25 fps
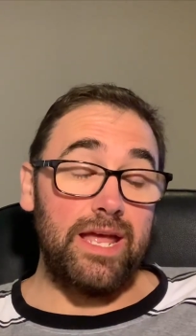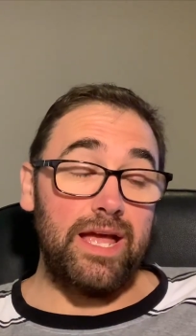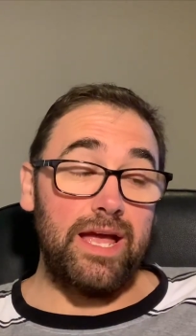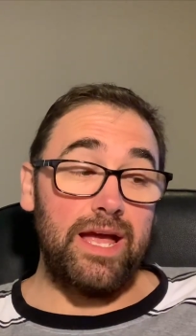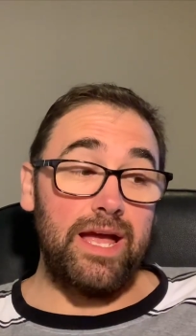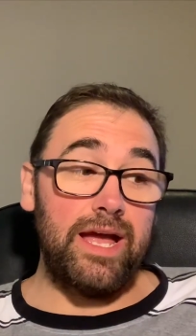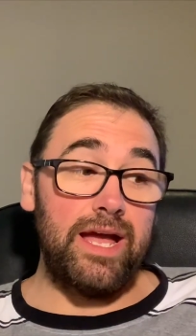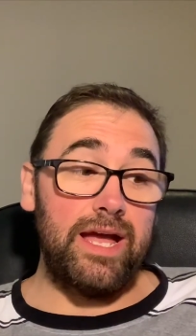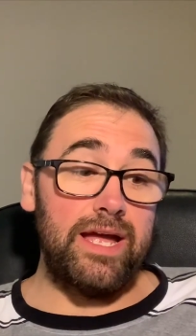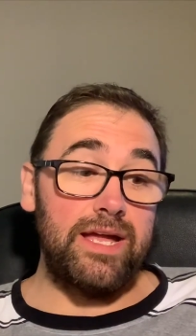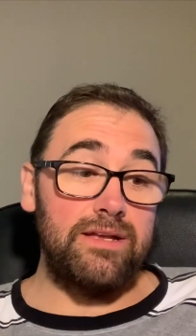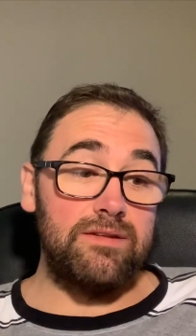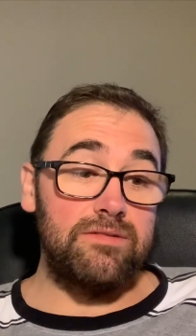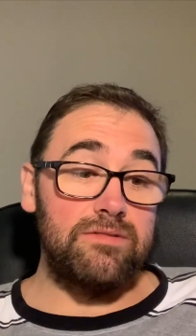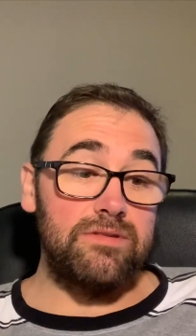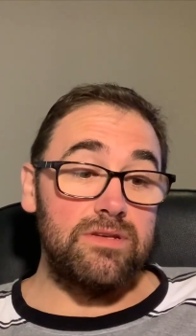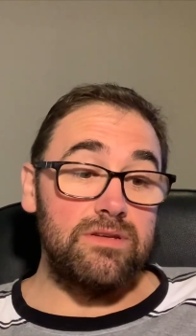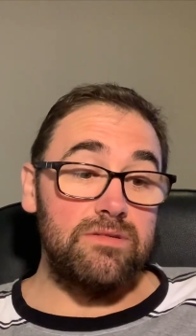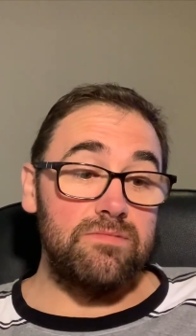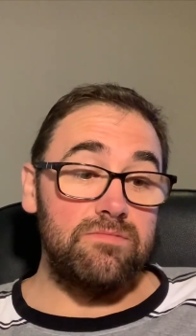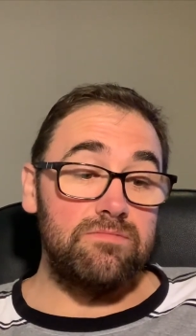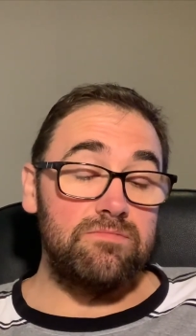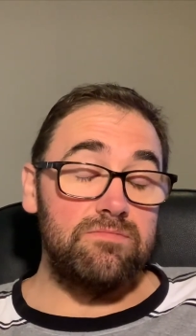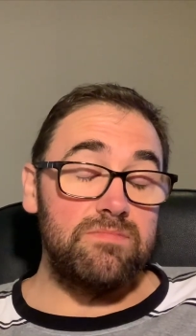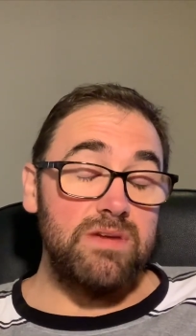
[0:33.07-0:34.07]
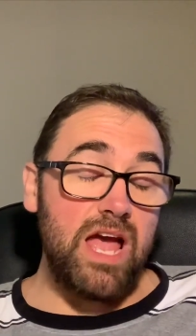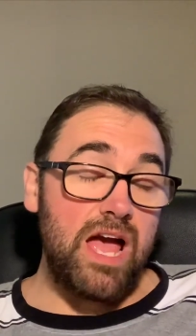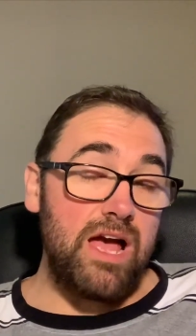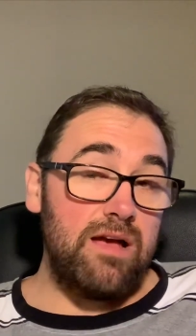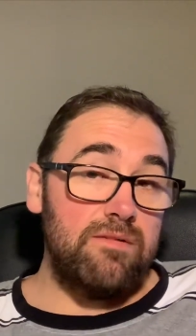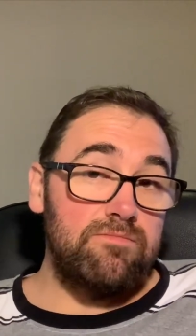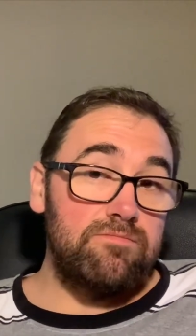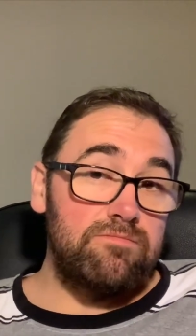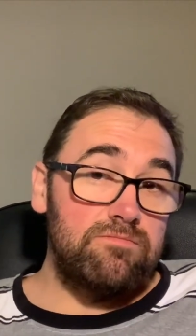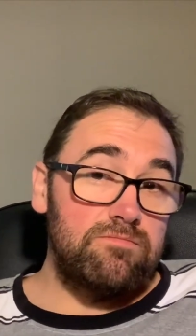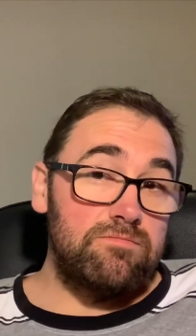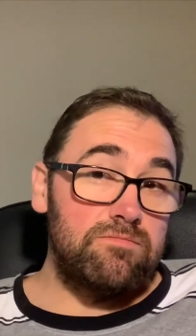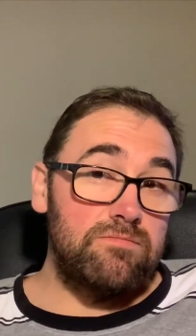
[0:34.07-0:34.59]
And yeah.
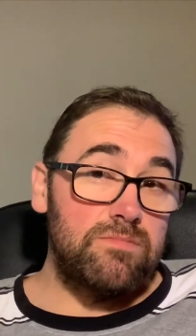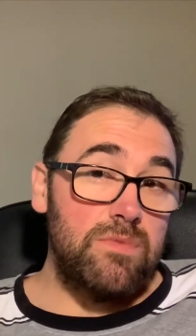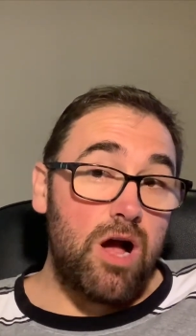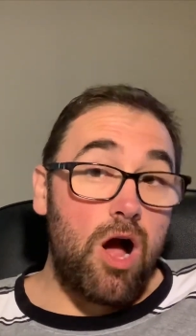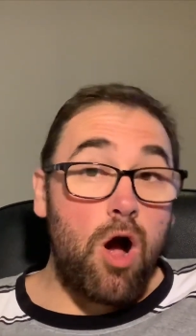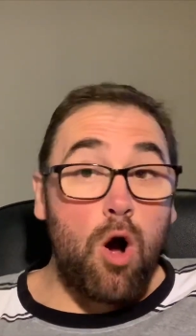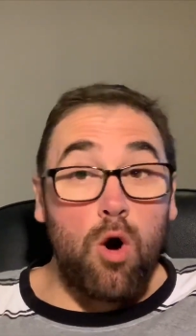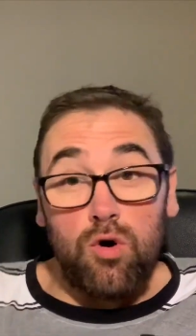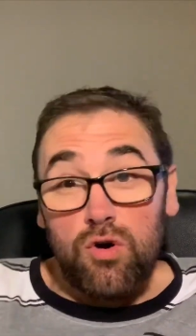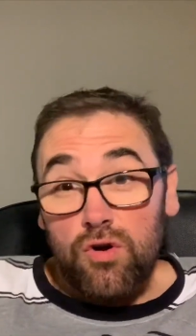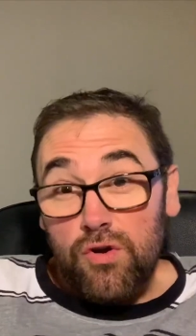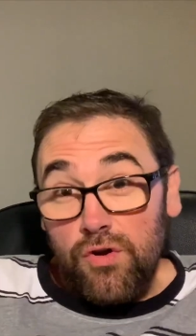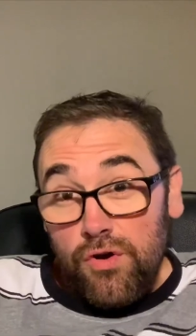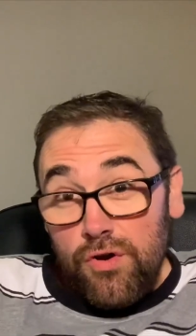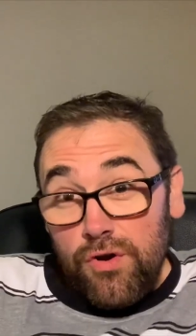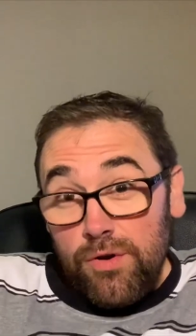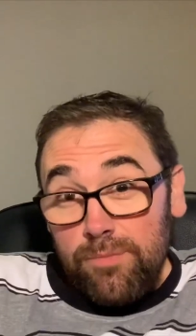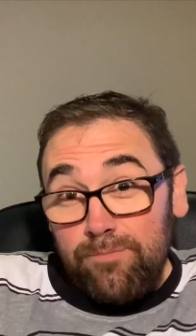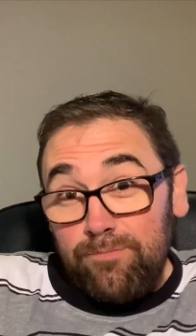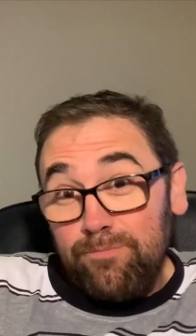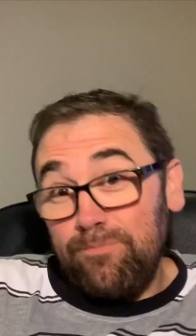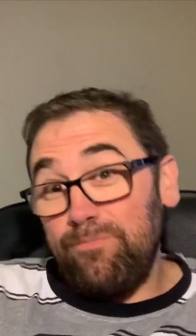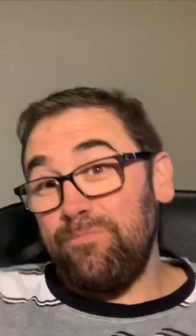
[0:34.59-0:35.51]
Oh, grrr.